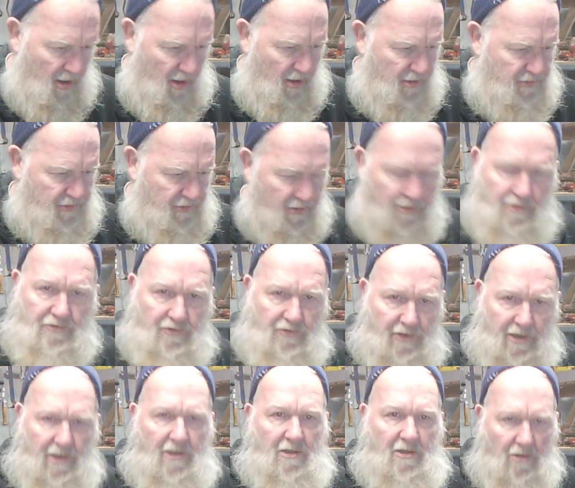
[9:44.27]
soon as we
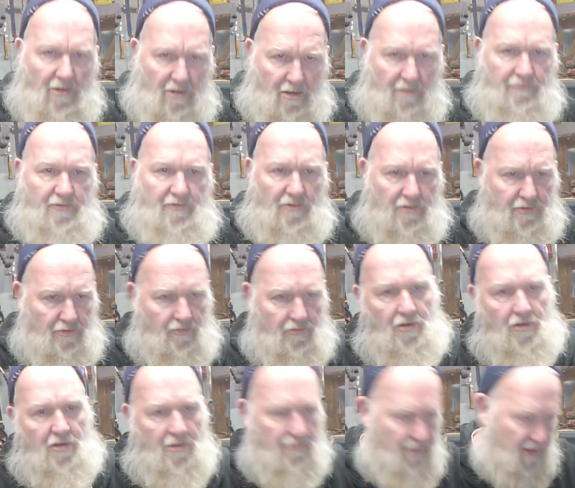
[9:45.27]
get caught up on the
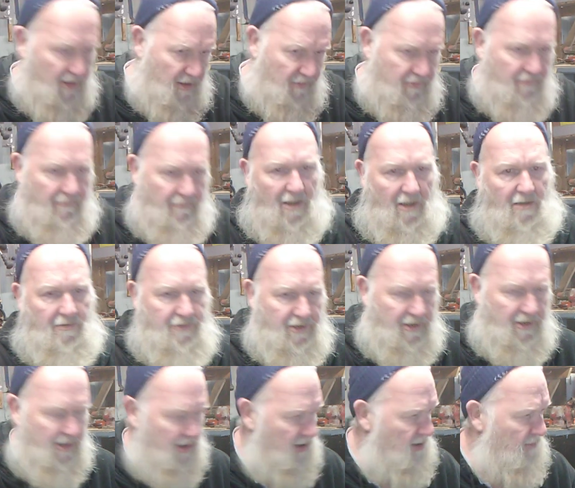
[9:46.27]
work, we have to mount
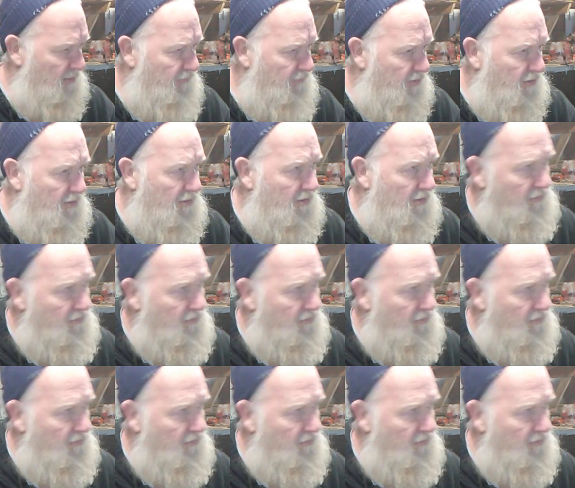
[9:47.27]
the anvil,